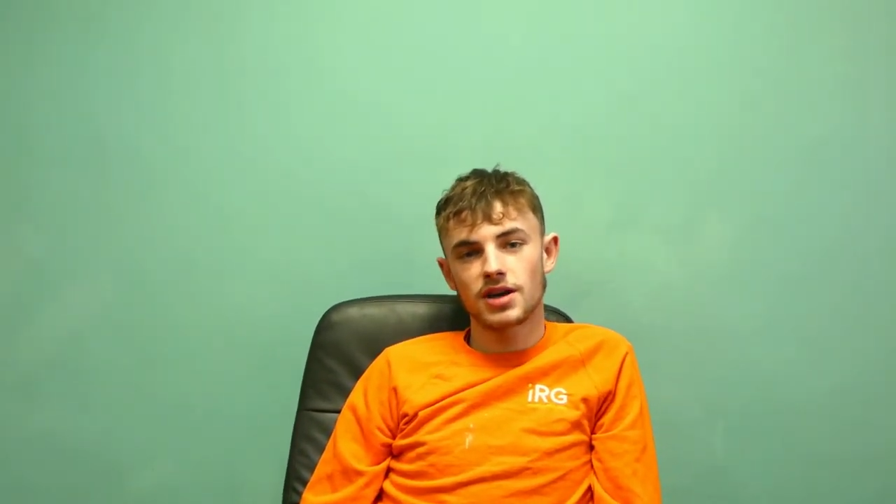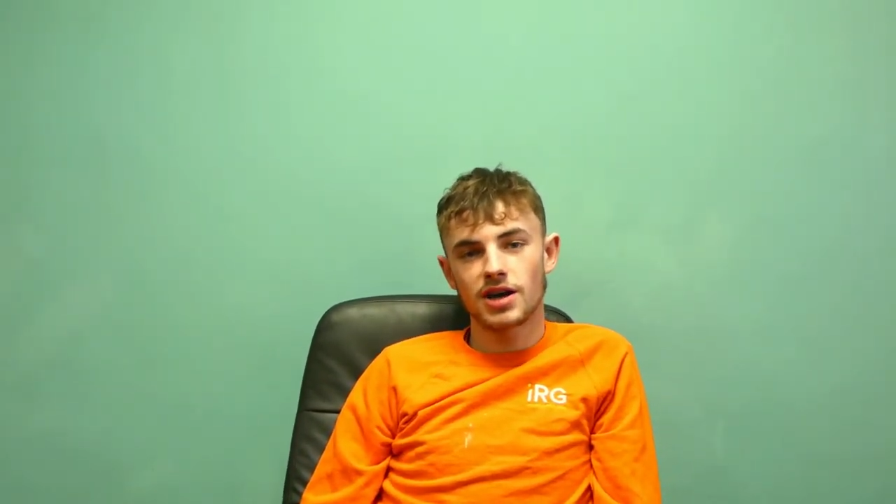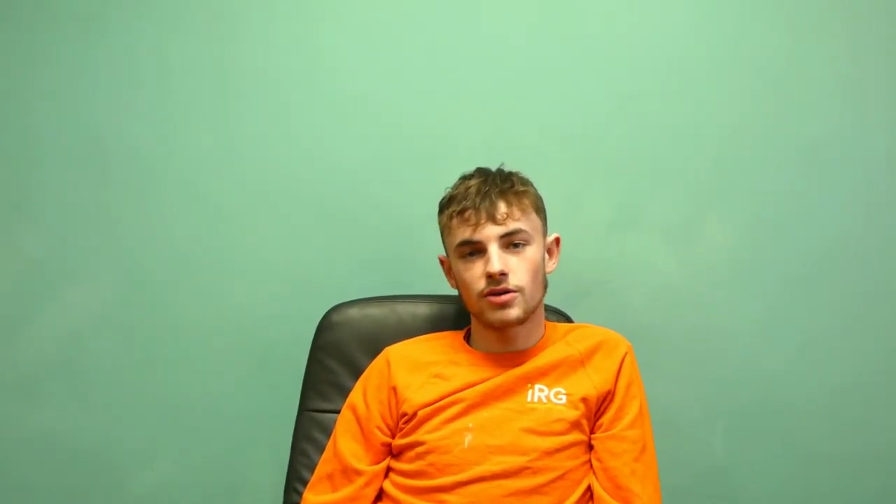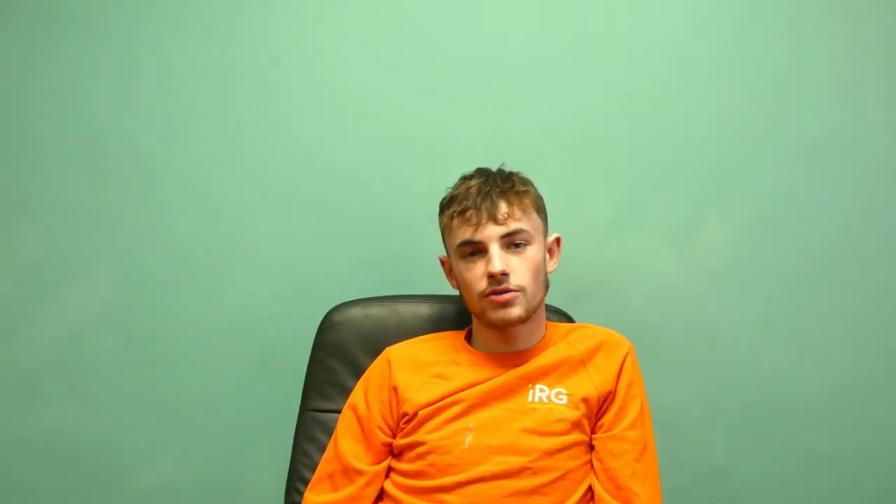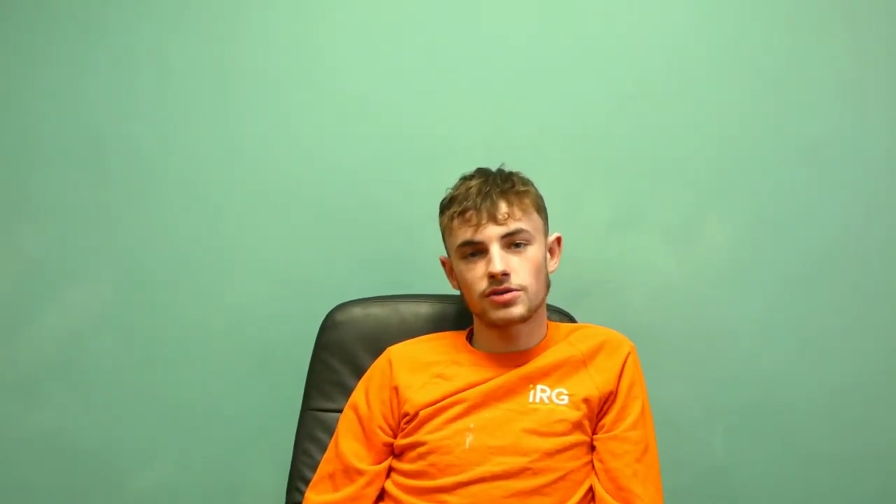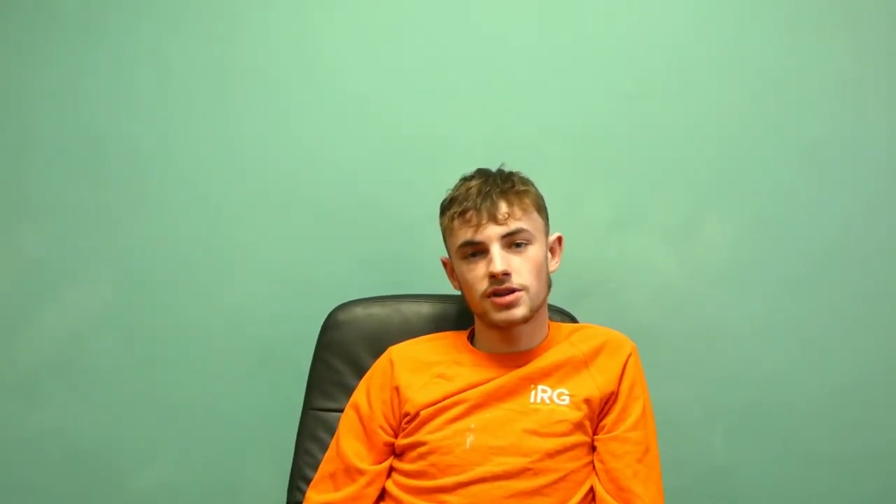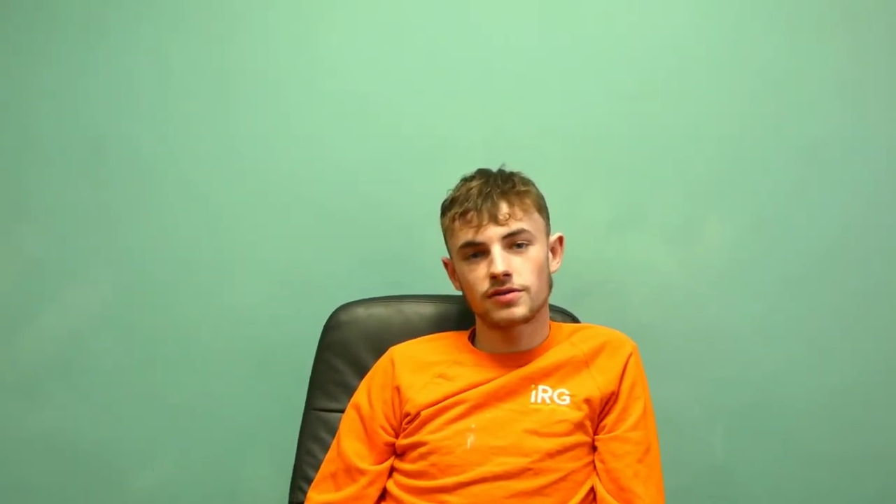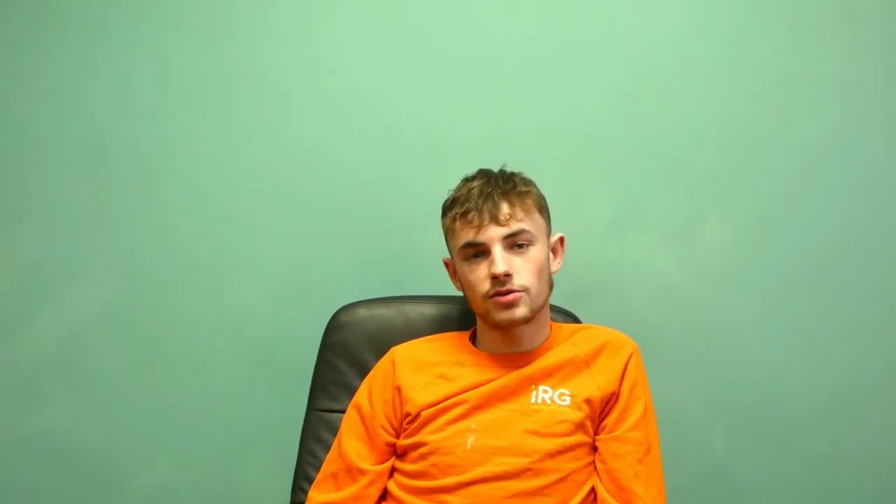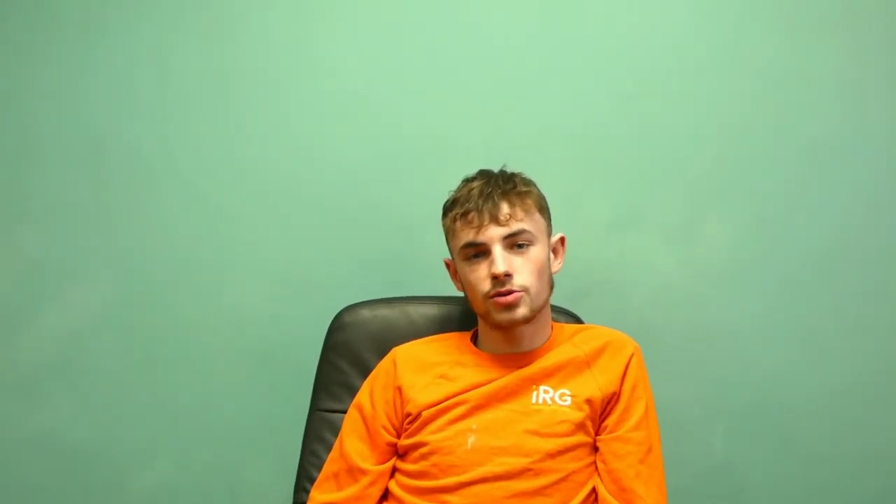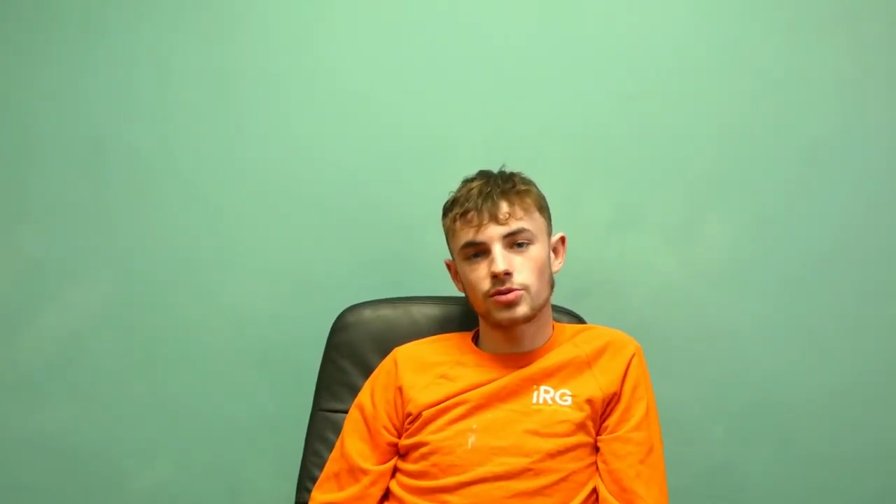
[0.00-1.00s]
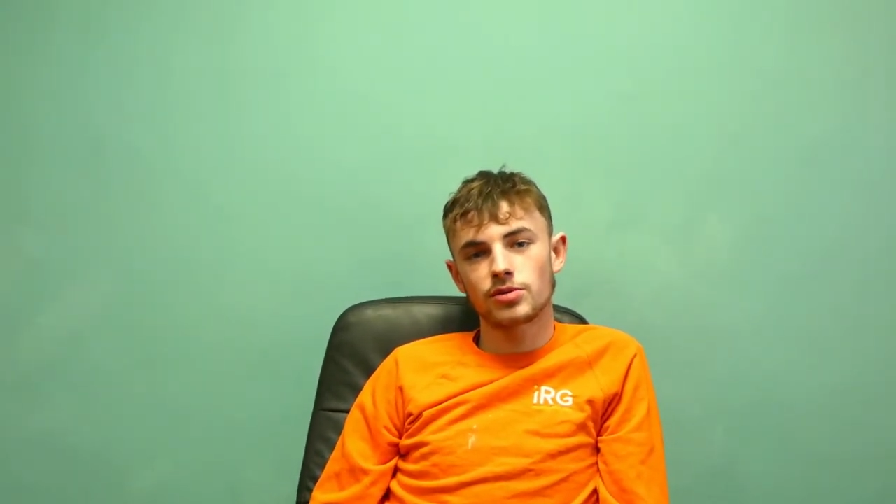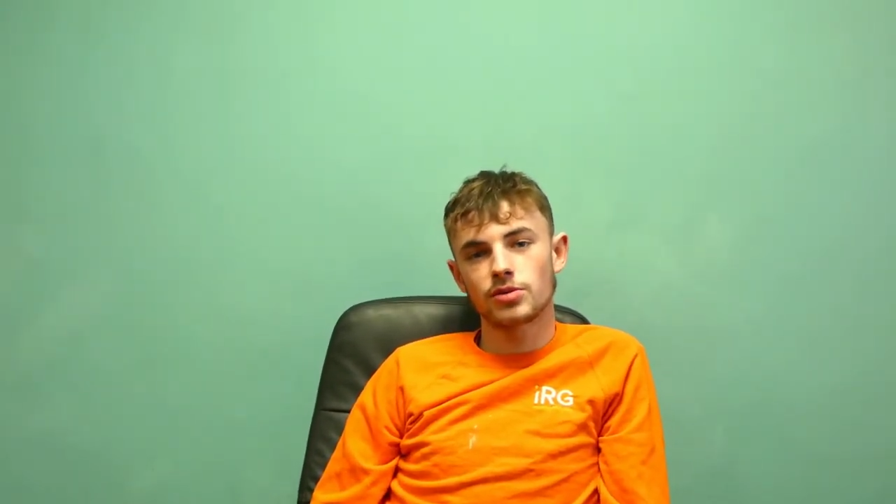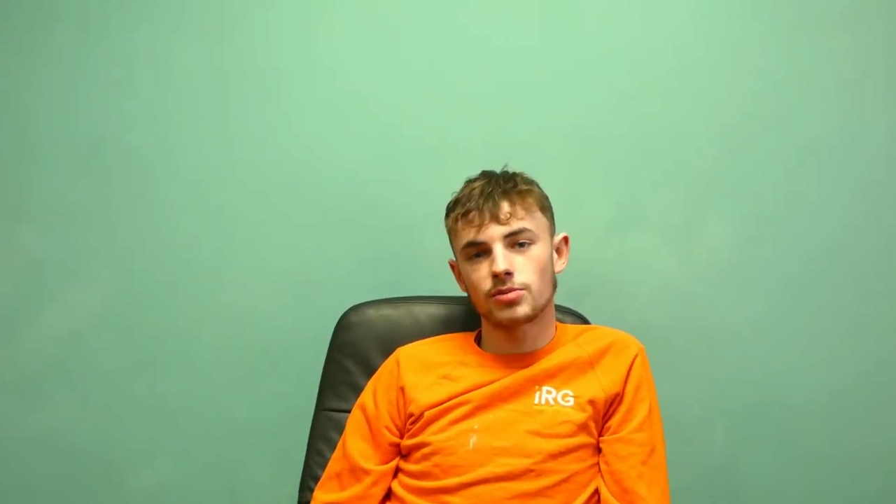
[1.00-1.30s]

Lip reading: how different